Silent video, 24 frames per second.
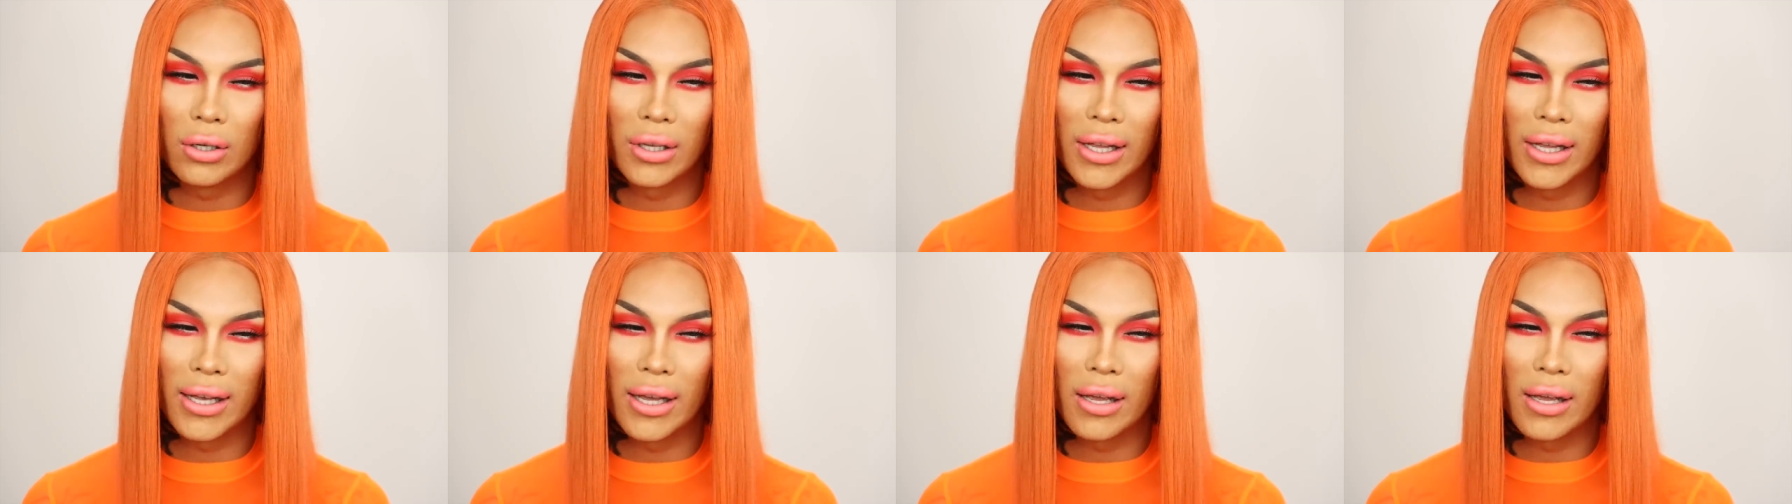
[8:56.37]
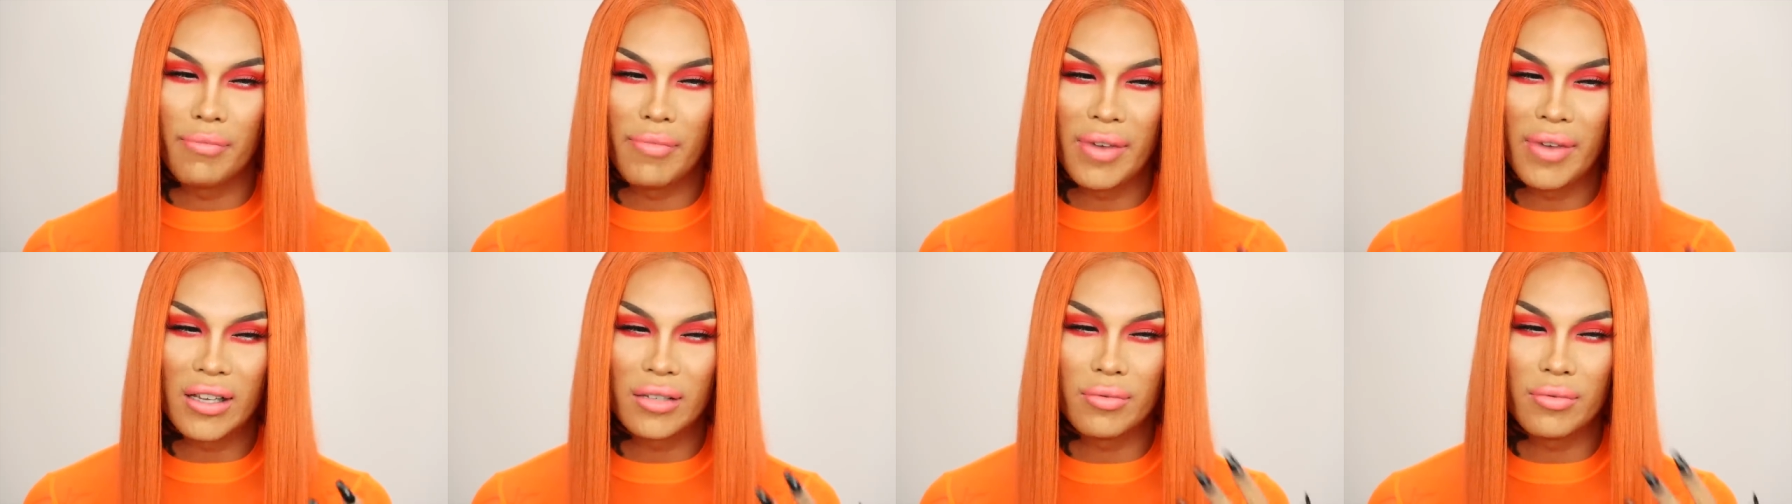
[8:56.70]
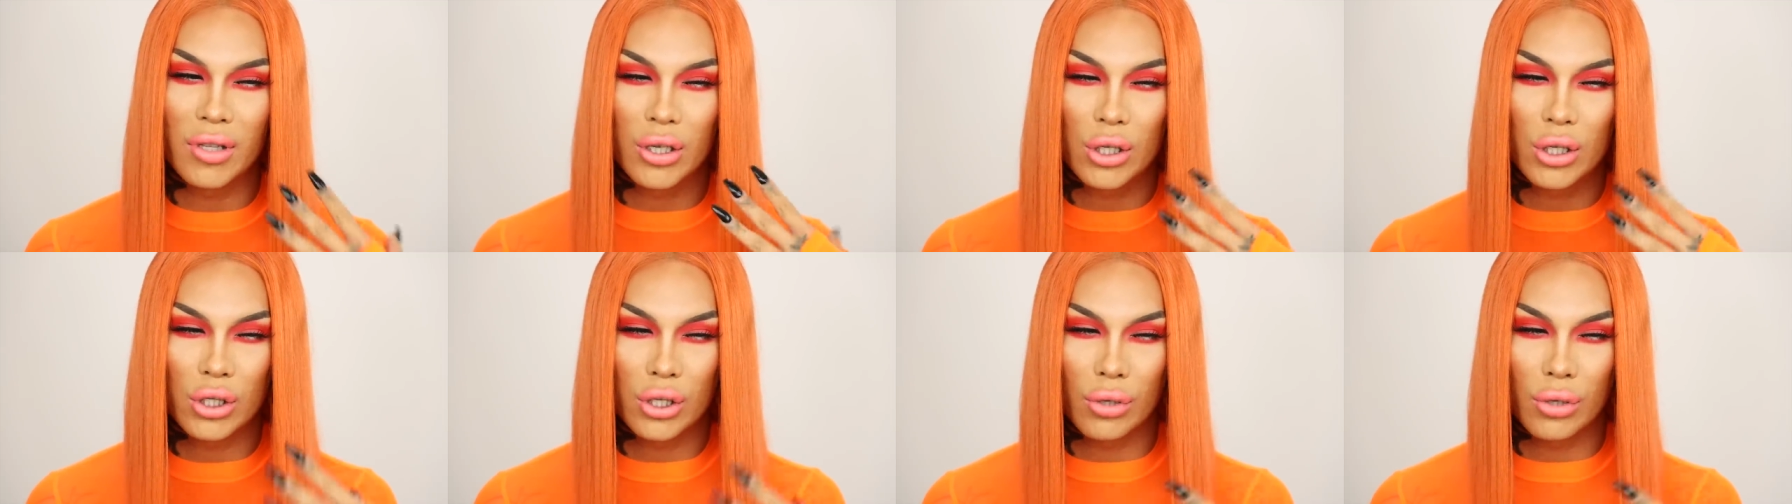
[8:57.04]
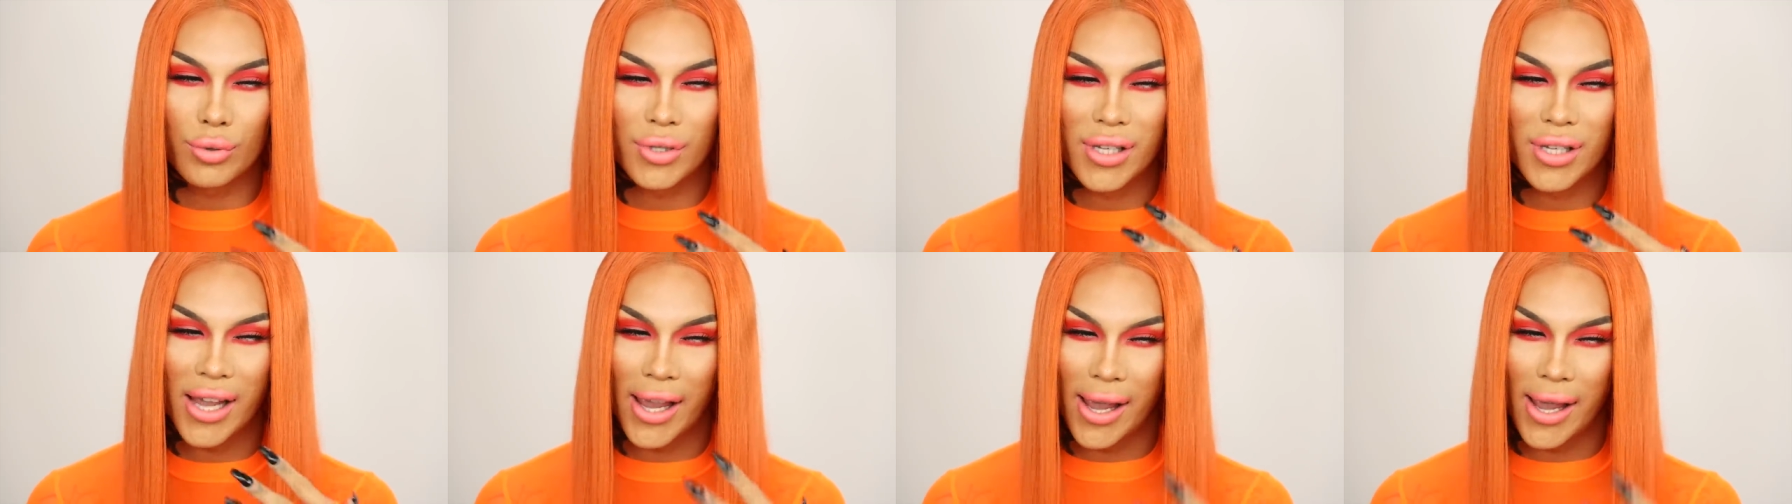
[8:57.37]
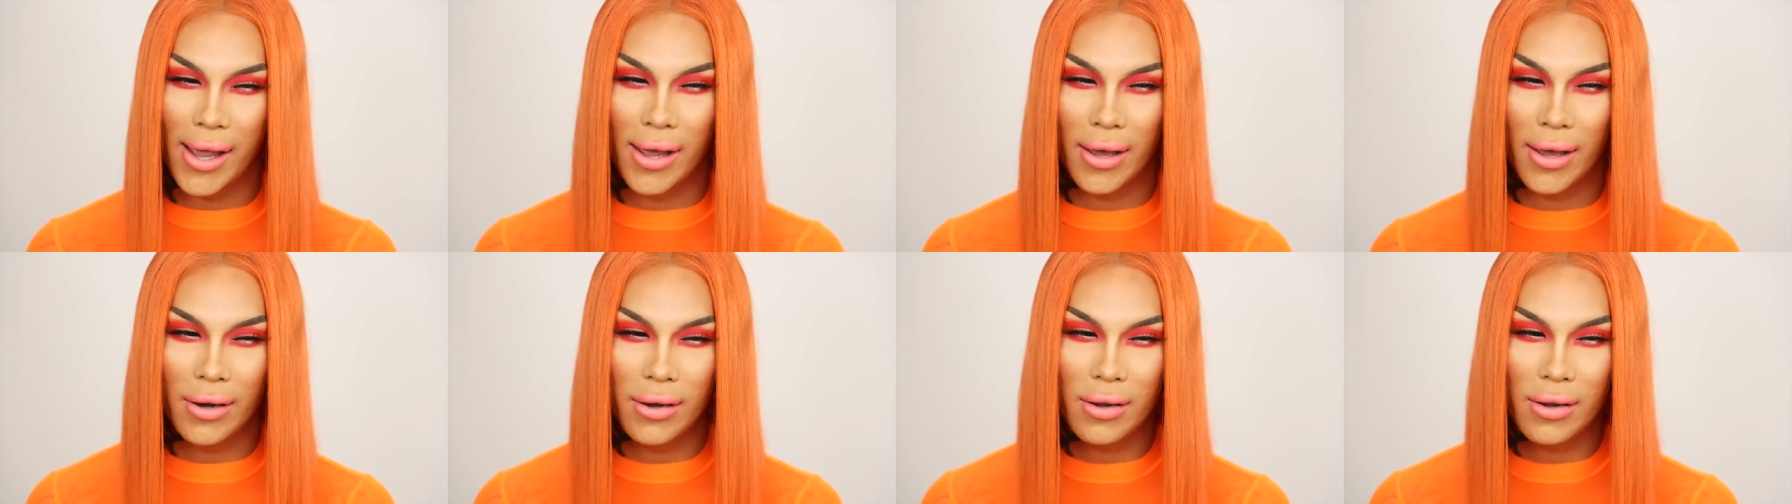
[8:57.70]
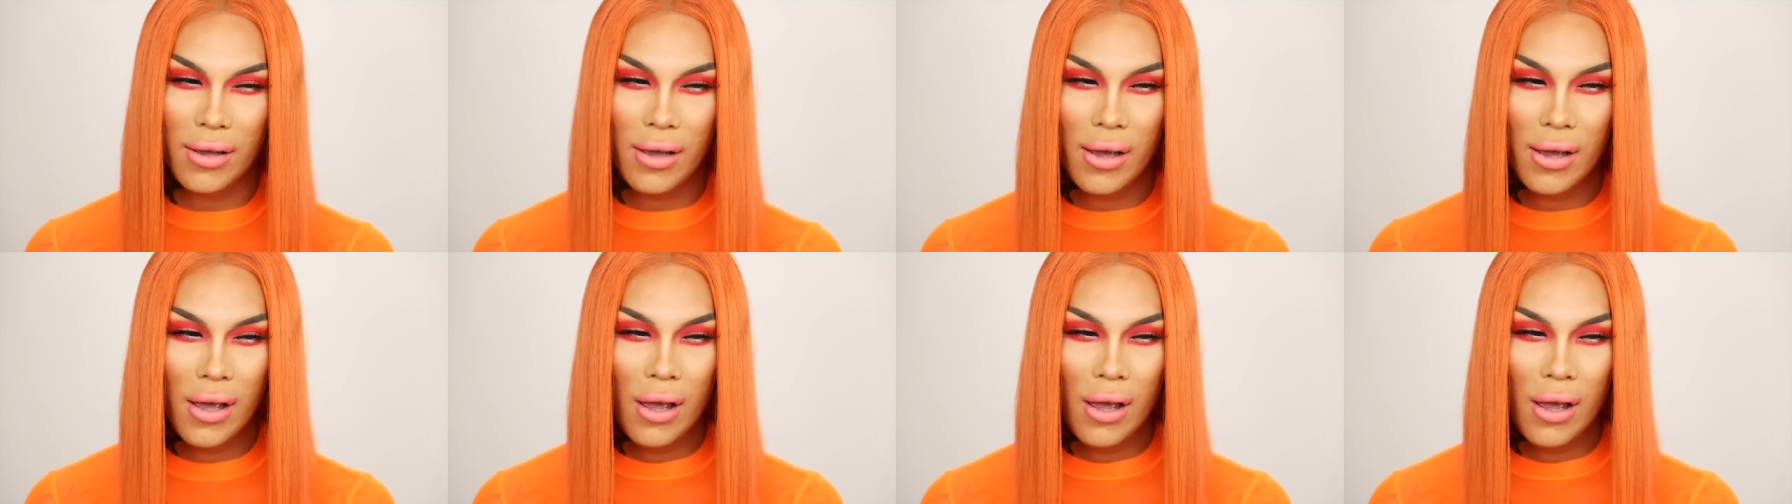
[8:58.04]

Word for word: Like, it makes me look so tan,